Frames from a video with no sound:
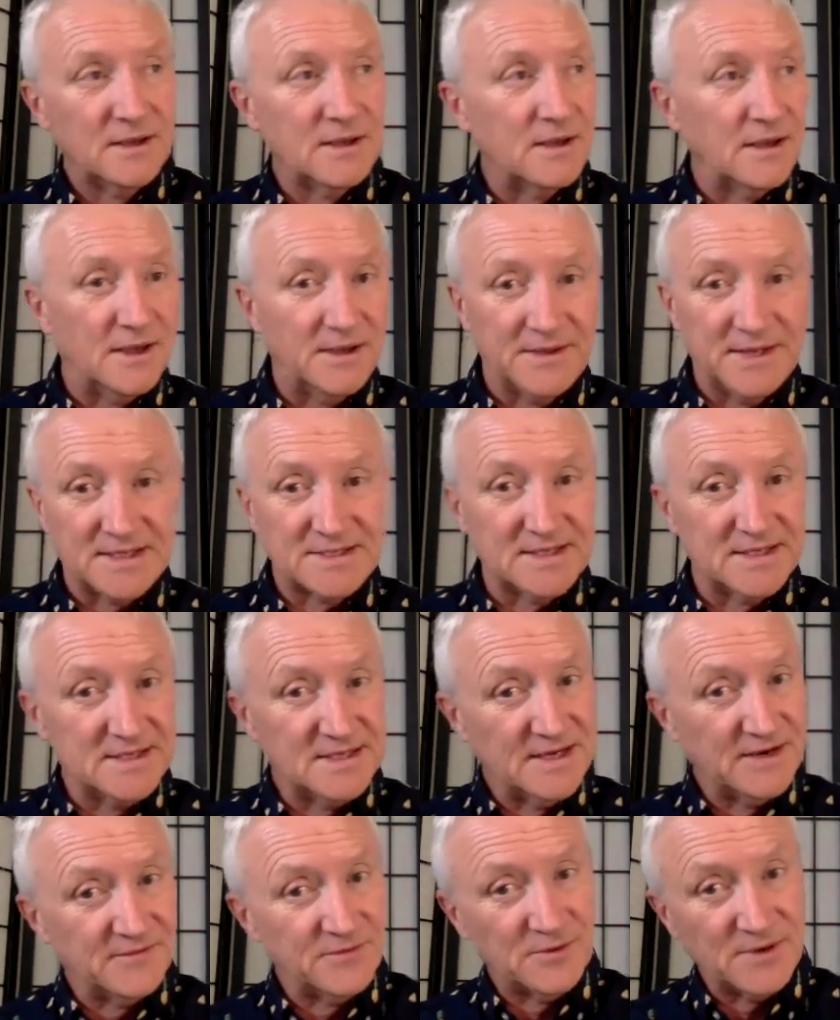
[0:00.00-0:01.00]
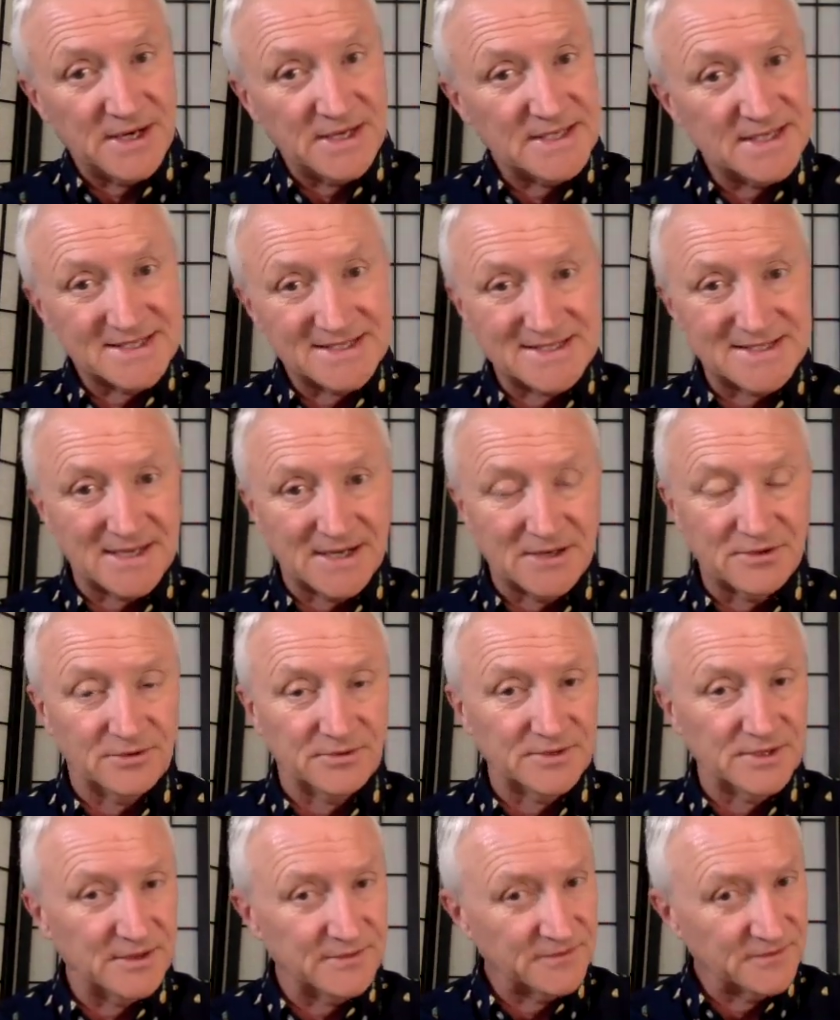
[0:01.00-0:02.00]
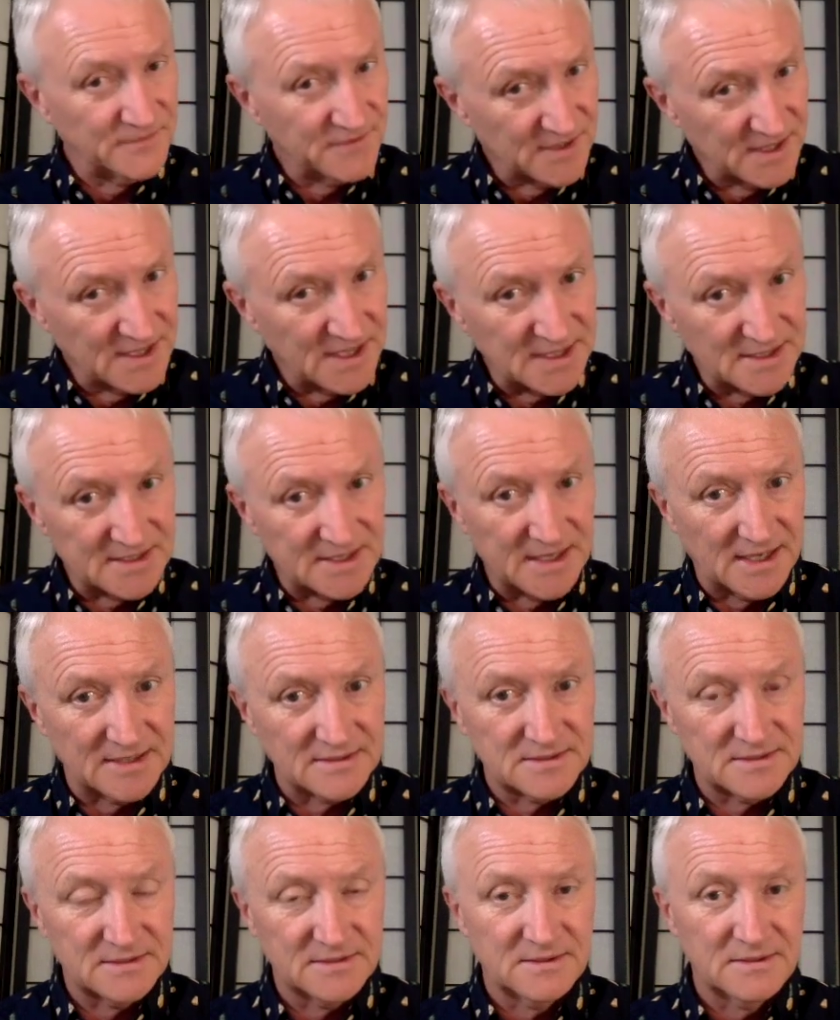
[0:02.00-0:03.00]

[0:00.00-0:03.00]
That's a never-ending cycle. Never forget that.